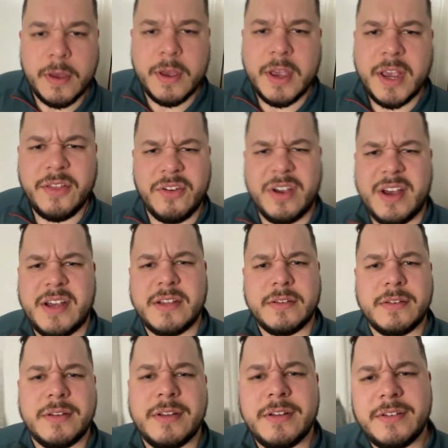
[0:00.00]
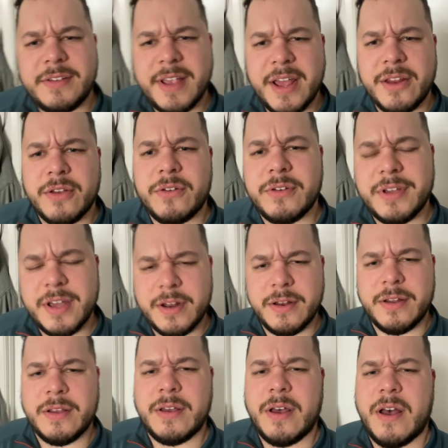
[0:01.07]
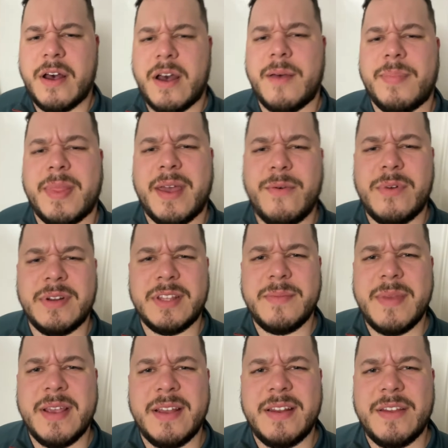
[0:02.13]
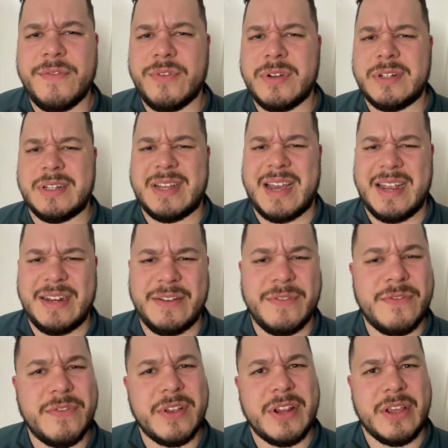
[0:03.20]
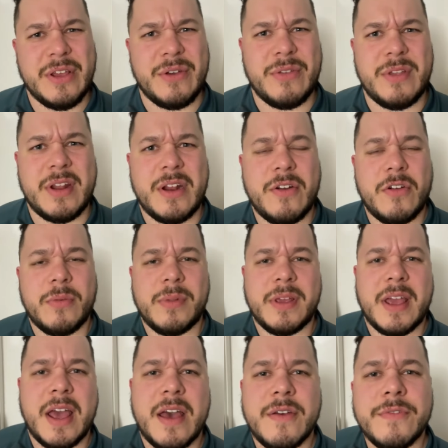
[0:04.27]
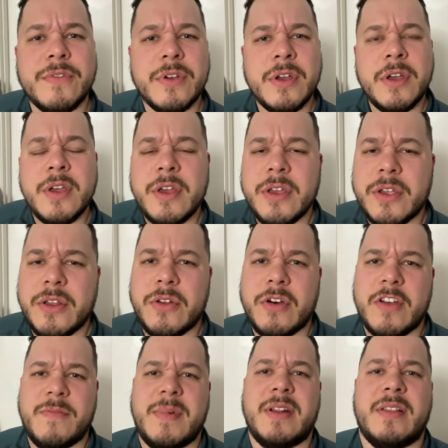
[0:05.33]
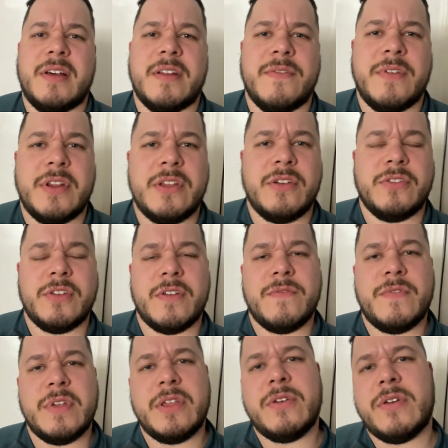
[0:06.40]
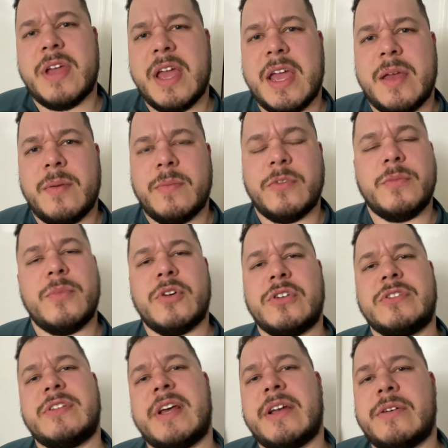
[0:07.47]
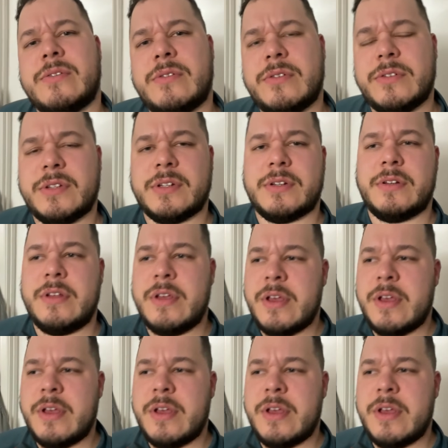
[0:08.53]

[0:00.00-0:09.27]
Hey there guys, it's Daniel again. I wanted to make a different kind of video than I normally have. You know, I've made a lot of videos on video games, motorcycles, and